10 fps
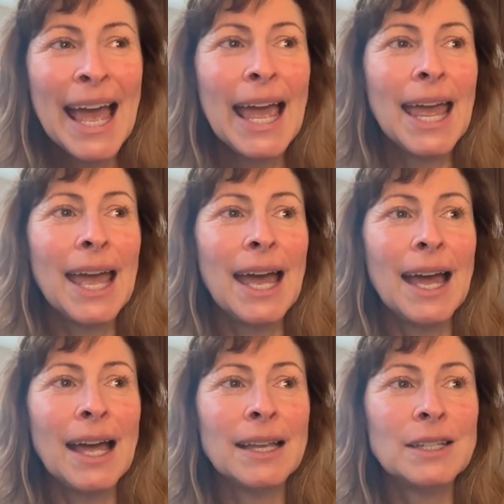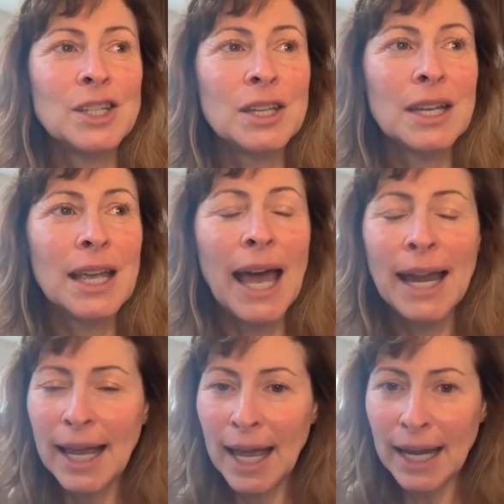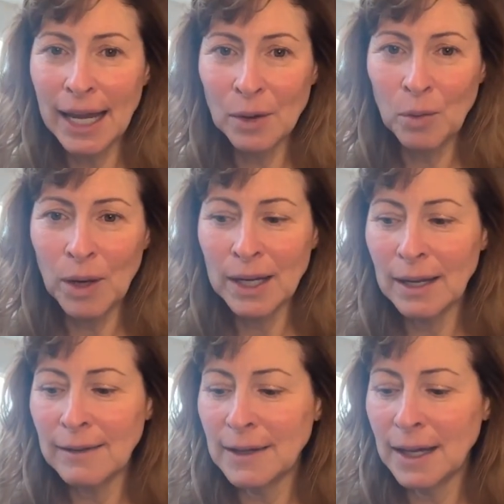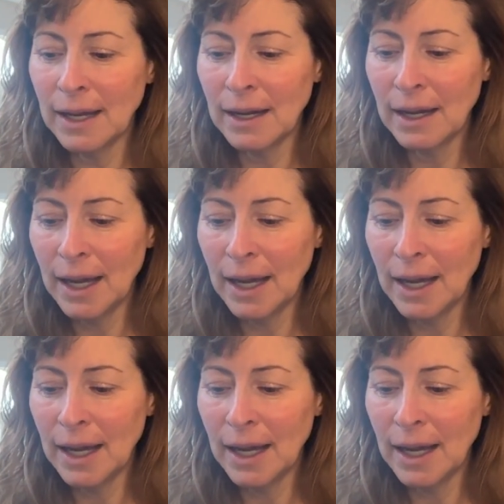and she had a headache one evening.